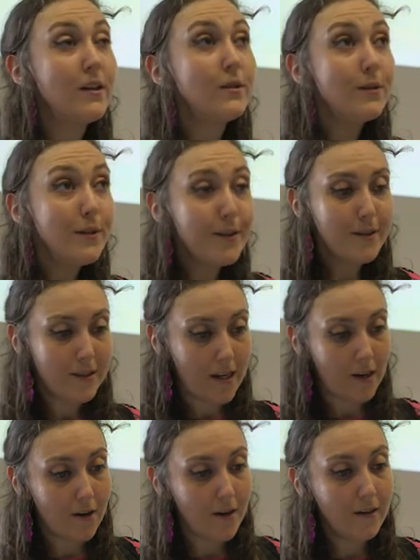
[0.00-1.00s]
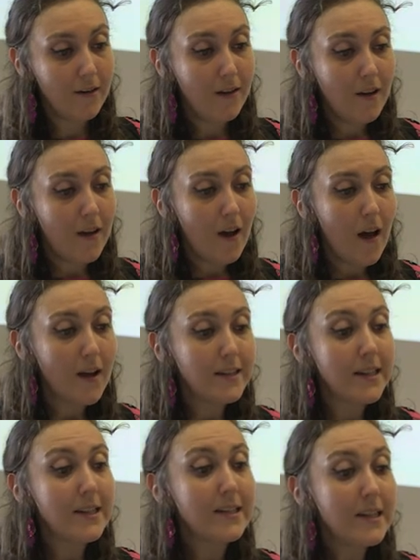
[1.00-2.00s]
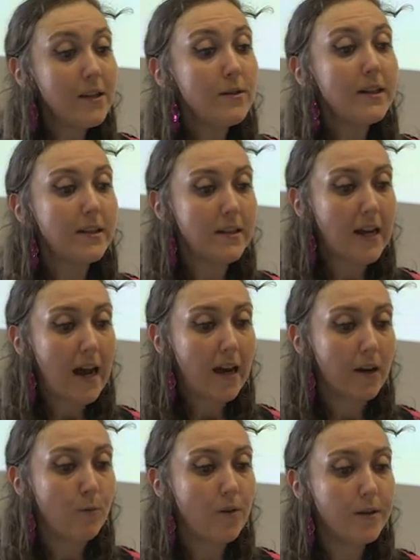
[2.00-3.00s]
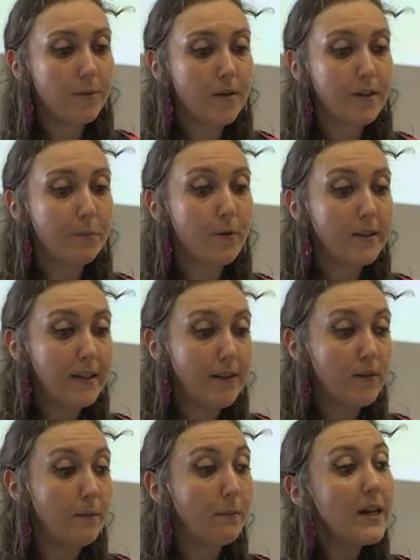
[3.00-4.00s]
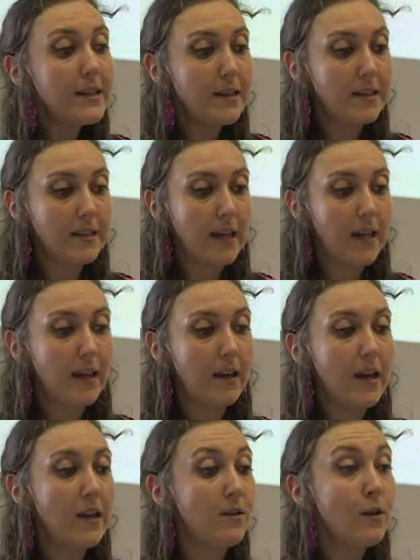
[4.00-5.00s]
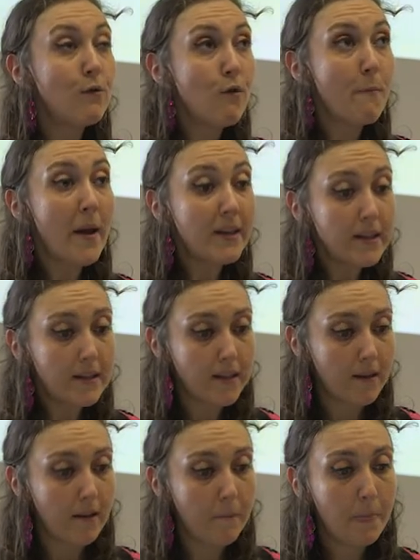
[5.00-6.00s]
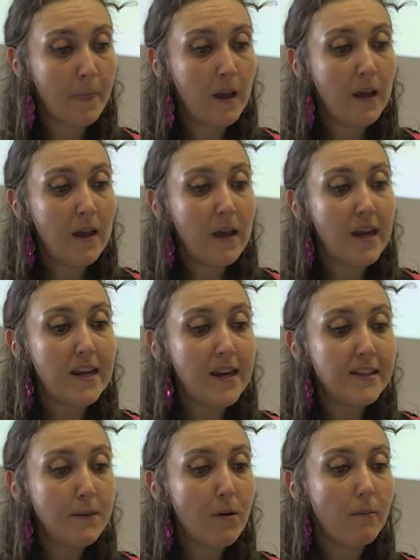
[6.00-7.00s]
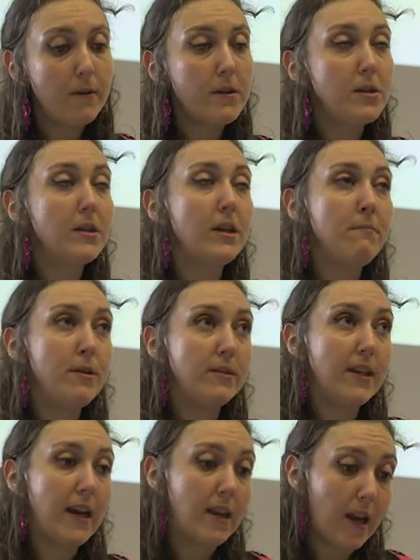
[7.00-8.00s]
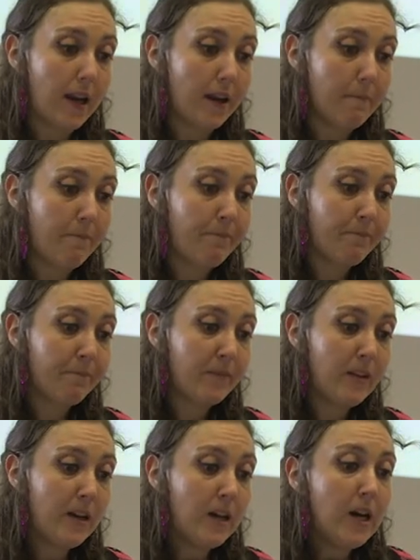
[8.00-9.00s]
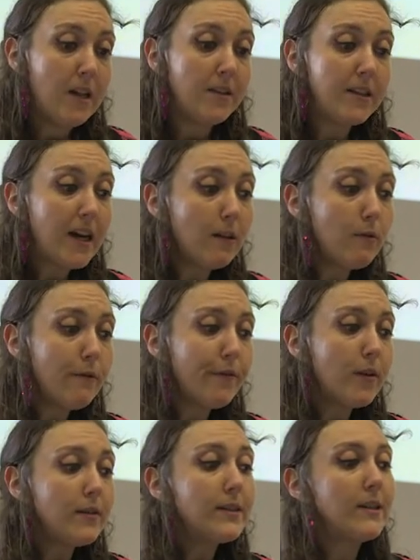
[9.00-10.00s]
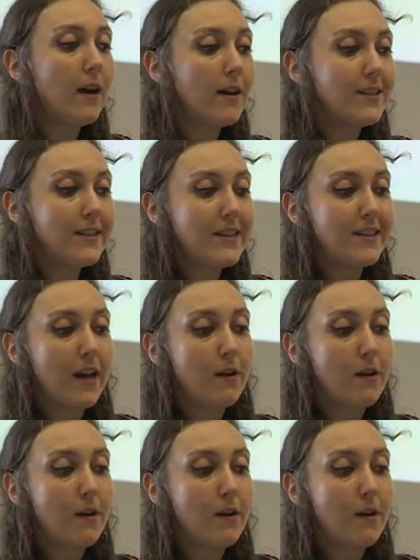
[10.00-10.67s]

2 years later, Huxley continues his attack on Wordsworth's perceived complacency in The New Romanticism, an essay published in Music at Night. The title refers to Huxley's